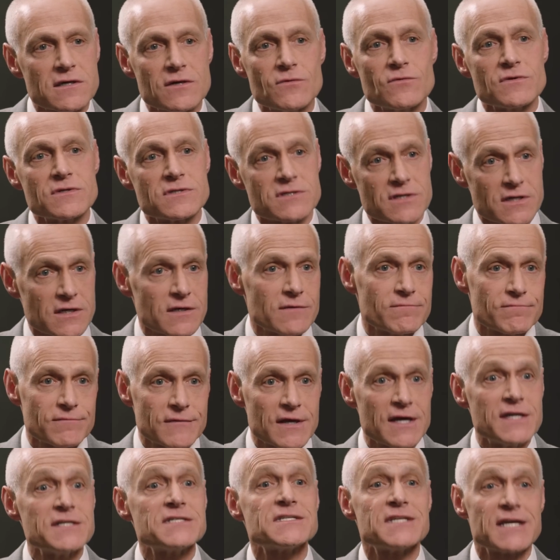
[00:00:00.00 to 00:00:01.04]
It was the
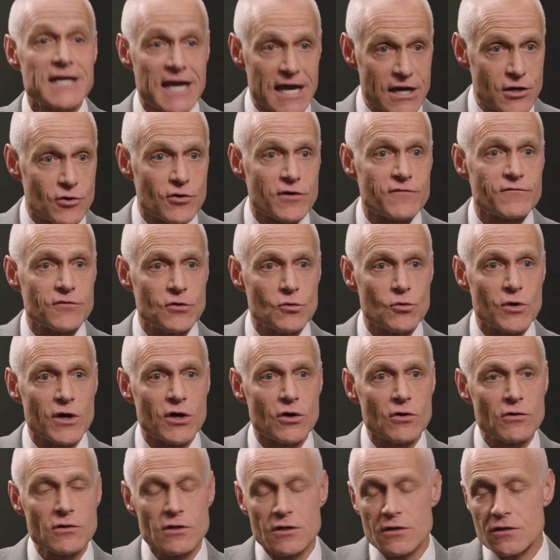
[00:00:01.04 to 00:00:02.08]
instigator, if you
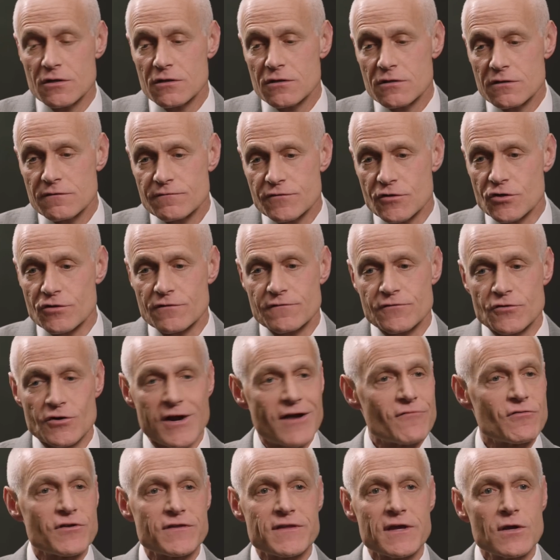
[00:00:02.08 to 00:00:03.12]
will, for
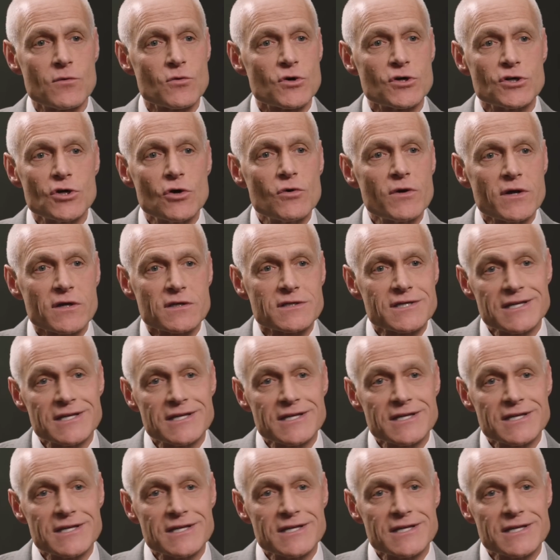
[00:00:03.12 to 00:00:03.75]
everything we're doing